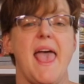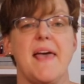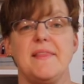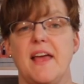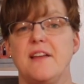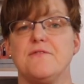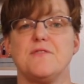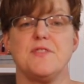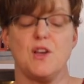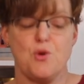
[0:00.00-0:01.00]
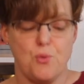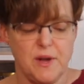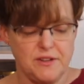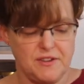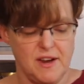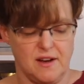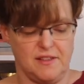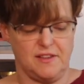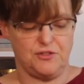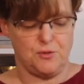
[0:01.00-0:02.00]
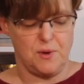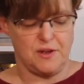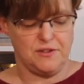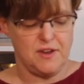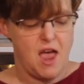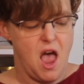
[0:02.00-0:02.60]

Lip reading: And then for the quilting on this quilt,